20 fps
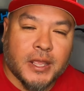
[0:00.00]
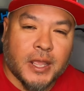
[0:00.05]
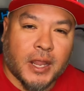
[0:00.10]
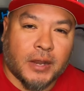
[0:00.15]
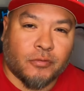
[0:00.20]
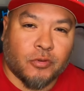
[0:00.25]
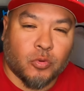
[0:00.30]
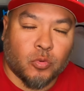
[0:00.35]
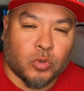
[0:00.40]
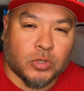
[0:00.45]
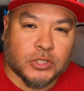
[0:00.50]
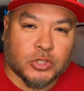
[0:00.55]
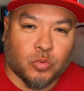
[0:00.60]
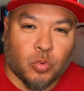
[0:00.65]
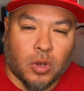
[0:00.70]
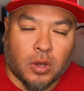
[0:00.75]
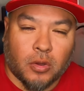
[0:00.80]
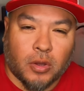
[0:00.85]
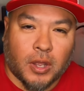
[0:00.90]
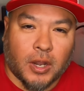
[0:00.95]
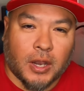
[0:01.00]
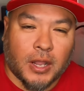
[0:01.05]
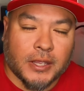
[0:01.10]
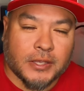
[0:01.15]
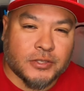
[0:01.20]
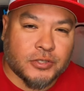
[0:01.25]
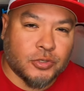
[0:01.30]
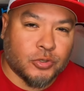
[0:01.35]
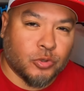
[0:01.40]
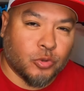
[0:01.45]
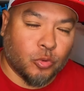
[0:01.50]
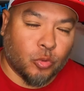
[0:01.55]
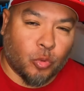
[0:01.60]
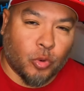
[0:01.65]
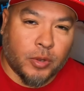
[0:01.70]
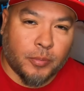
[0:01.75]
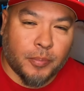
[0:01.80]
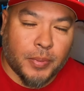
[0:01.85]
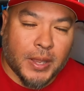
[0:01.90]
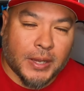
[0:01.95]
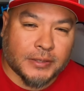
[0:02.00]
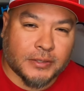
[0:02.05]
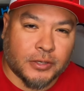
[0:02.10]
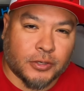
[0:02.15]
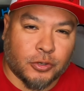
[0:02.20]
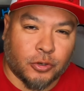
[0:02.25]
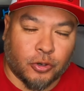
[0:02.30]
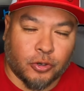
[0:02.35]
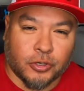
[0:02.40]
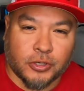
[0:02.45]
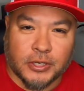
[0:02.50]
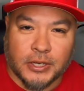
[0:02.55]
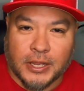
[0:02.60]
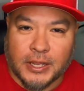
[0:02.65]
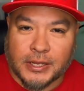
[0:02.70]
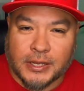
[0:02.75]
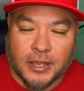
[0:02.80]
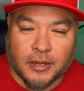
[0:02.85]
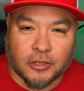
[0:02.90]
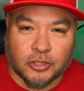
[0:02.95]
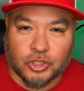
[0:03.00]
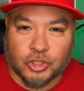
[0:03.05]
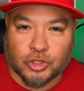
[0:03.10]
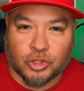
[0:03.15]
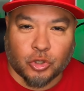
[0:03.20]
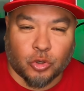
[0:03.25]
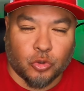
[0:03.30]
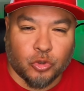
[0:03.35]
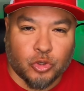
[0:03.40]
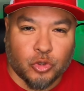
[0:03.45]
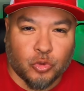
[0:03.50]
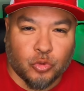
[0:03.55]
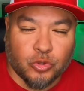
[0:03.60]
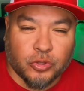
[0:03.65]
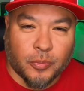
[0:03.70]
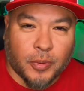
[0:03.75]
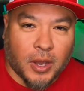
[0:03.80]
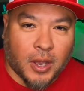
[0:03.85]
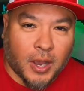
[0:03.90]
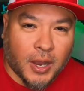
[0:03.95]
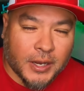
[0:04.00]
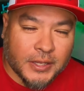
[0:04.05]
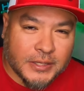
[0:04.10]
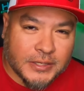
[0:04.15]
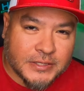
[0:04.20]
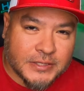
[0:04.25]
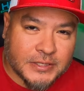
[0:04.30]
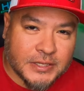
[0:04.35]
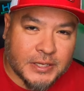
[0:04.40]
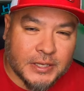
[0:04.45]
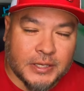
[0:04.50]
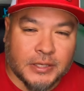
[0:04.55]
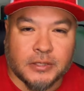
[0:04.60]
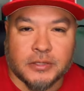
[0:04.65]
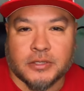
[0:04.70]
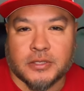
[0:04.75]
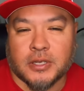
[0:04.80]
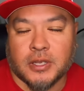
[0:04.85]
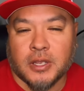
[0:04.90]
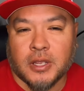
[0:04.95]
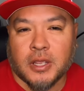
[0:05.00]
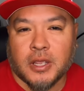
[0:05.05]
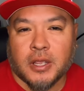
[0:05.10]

Every once in a while I like to rip back the curtain and kind of show you the behind the scenes,